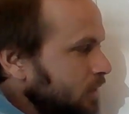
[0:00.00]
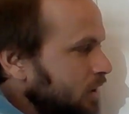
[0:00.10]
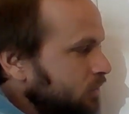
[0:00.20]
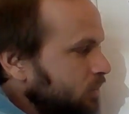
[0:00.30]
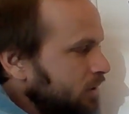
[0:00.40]

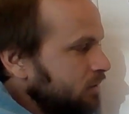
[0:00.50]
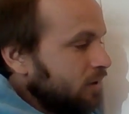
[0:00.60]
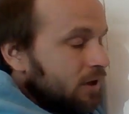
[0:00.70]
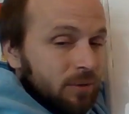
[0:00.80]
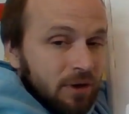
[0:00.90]
and 20
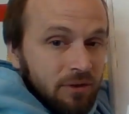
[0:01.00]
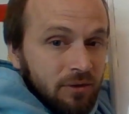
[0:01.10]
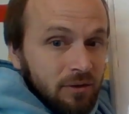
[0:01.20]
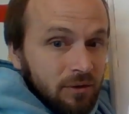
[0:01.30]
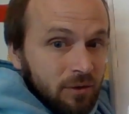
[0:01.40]
divided by
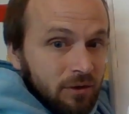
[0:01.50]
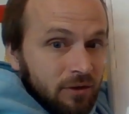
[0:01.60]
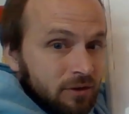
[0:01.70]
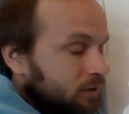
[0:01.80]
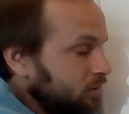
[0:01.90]

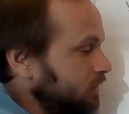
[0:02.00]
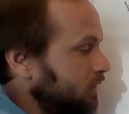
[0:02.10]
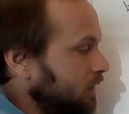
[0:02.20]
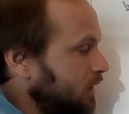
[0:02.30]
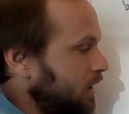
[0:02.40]

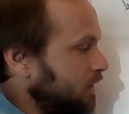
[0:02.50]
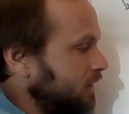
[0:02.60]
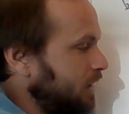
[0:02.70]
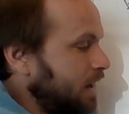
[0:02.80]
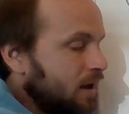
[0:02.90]
3600 and
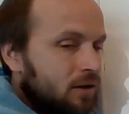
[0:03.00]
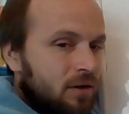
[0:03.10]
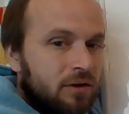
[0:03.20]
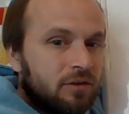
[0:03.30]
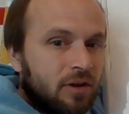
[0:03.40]
then add
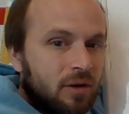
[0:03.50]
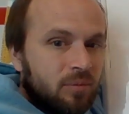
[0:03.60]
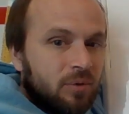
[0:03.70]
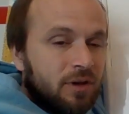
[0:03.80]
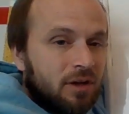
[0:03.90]
all these up,
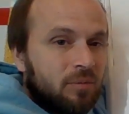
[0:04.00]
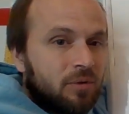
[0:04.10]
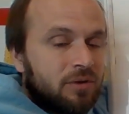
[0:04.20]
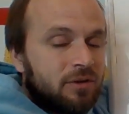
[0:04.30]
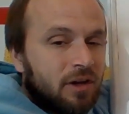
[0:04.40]
we'd end up
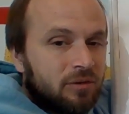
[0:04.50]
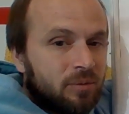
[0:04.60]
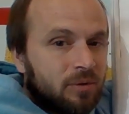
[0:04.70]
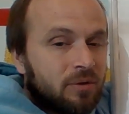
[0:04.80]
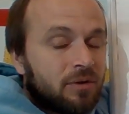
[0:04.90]
with the
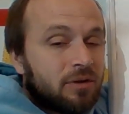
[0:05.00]
decimal